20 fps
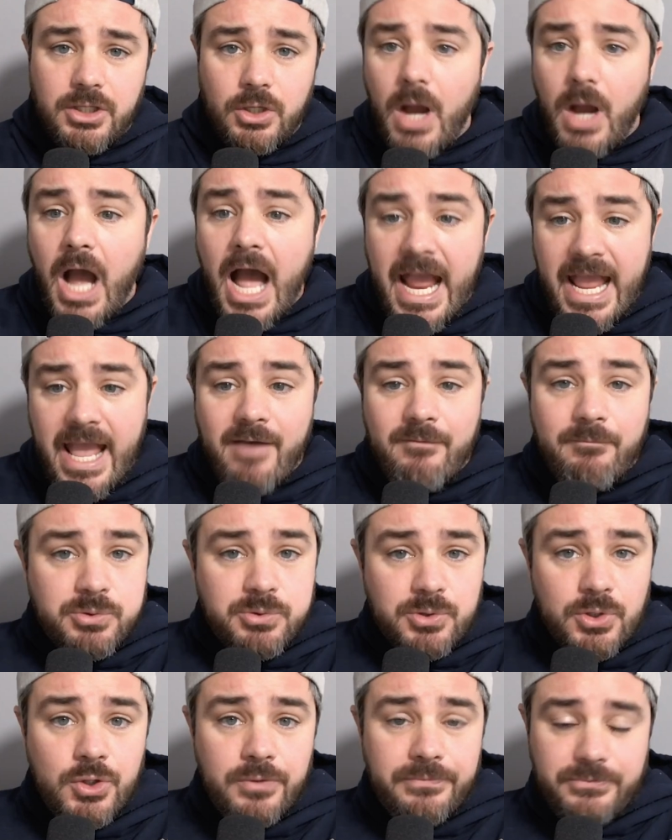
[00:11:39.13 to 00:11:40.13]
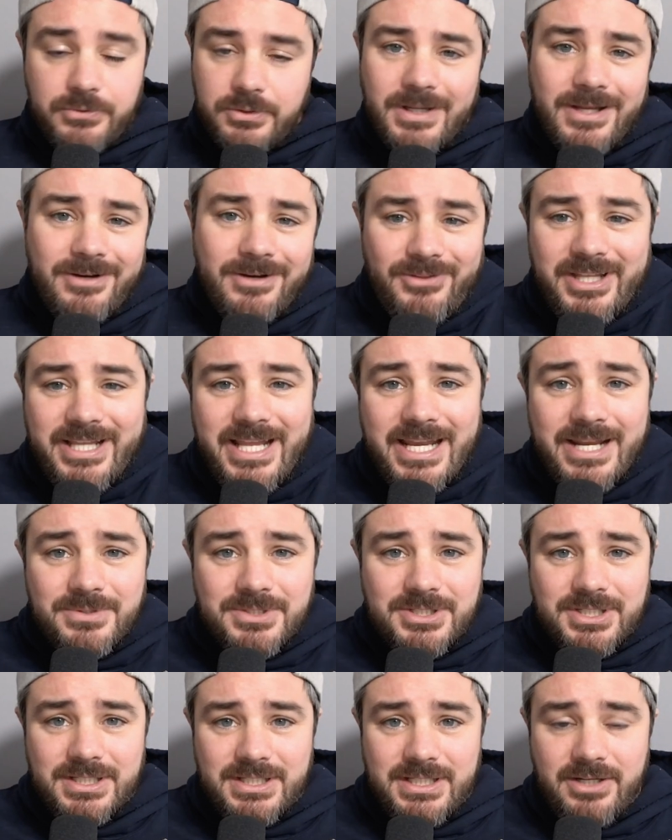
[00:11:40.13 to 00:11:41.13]
you know, I have proof, or I don't think
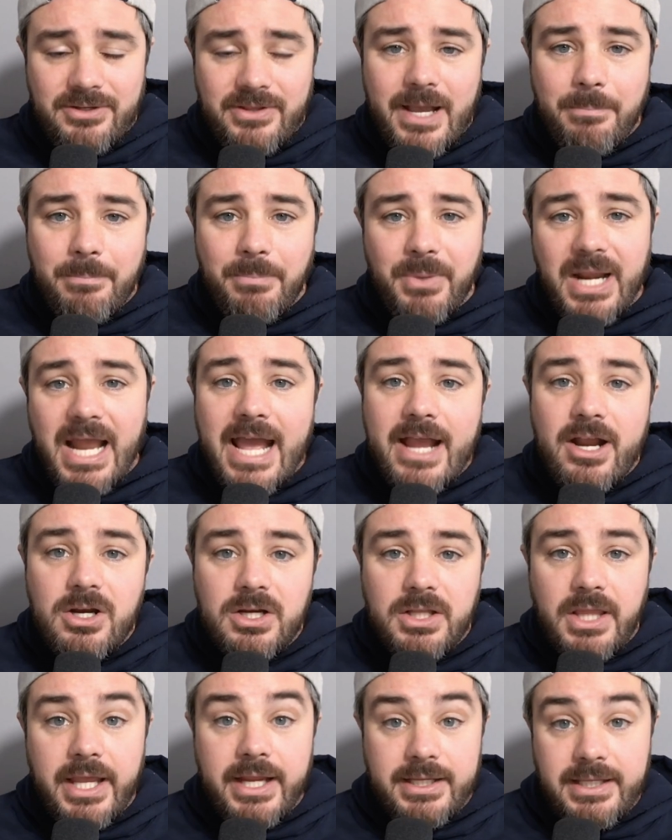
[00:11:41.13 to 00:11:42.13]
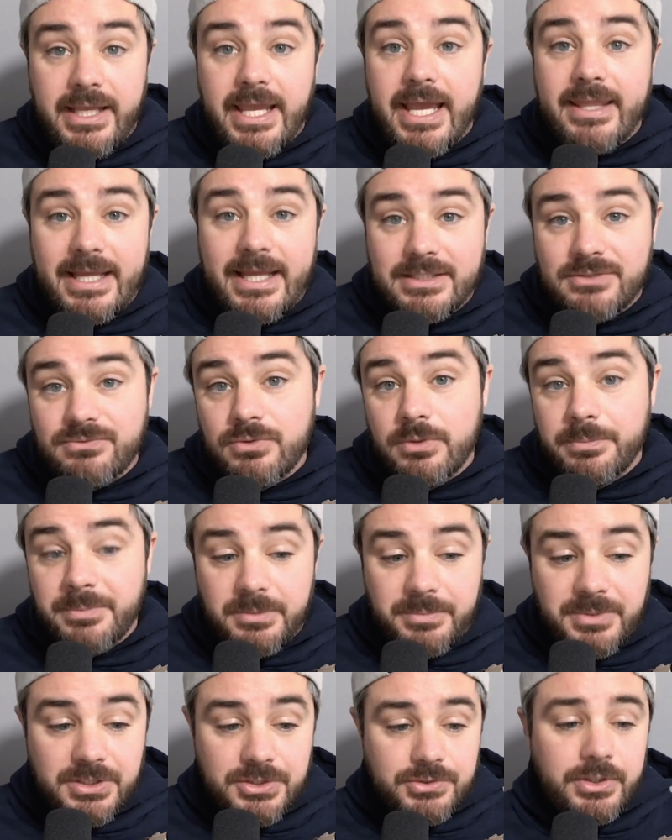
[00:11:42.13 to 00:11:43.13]
anyone's going to hear that, but I heard like, yeah, that's rumored
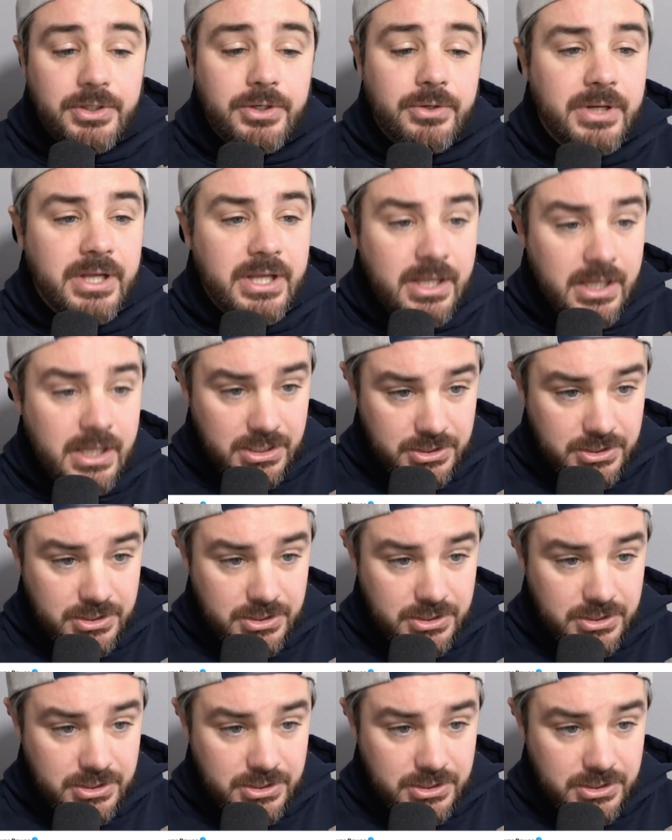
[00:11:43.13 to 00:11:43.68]
to be true.